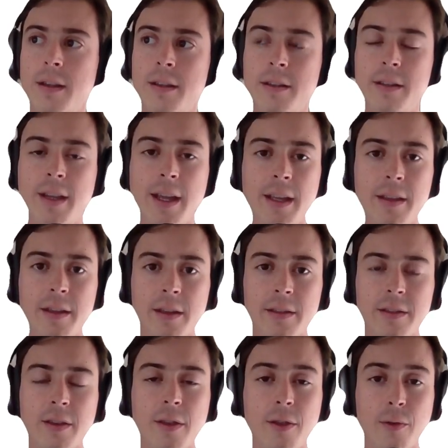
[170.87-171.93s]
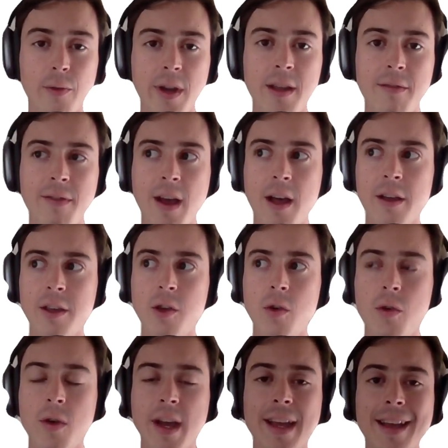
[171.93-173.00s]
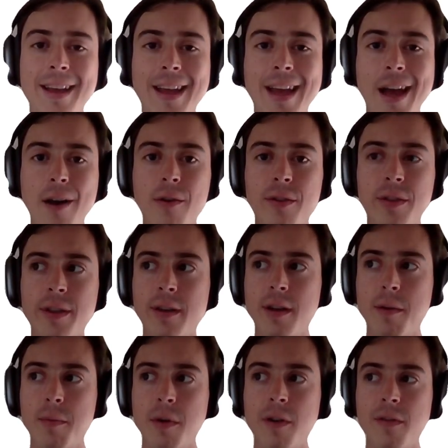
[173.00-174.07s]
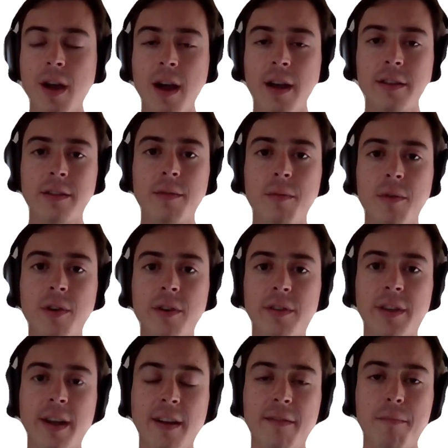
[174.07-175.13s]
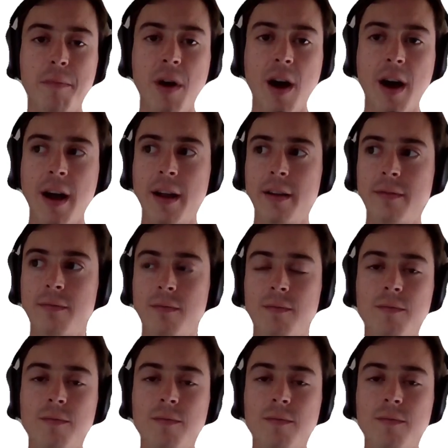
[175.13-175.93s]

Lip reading: take this 3 value and count the number of customers that have bought